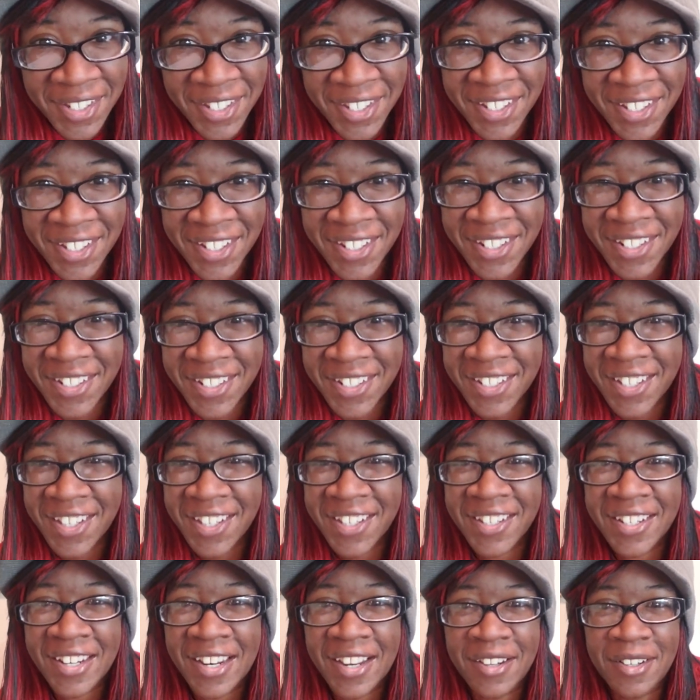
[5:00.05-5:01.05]
And
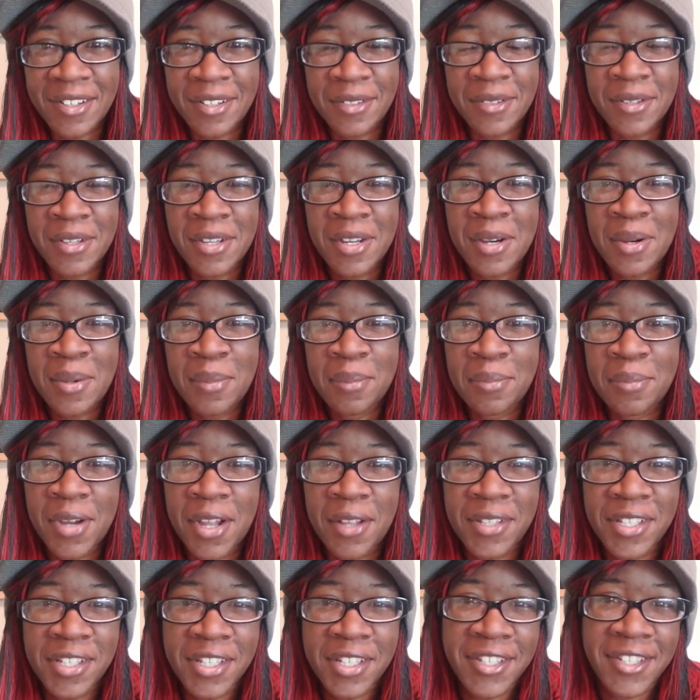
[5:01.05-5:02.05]
again, I'll
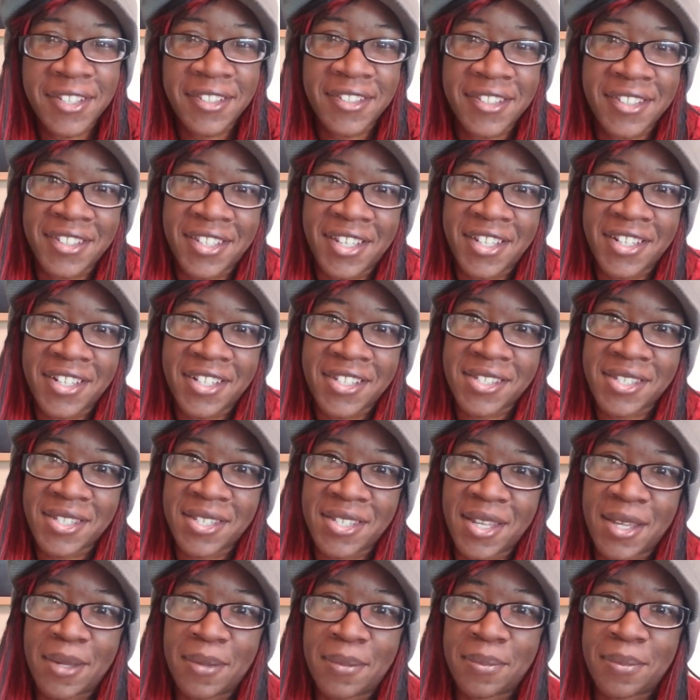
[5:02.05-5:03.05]
probably get into
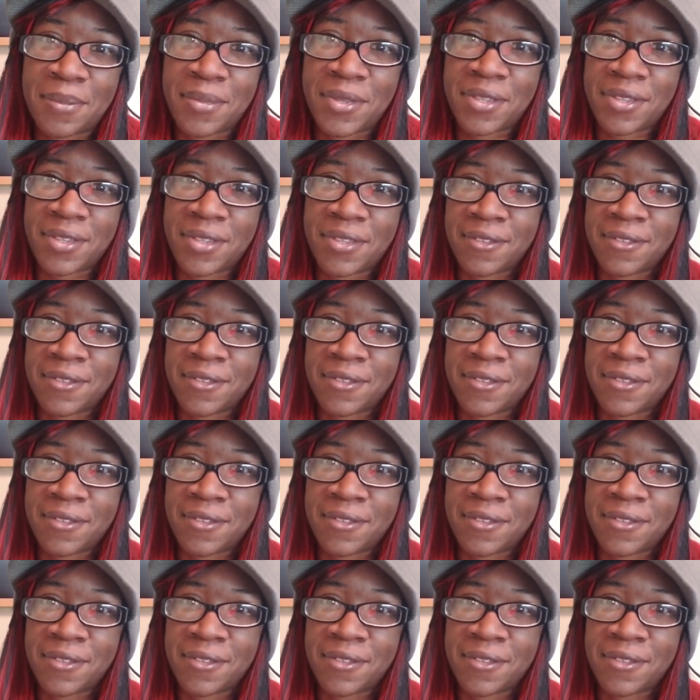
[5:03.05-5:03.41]
depth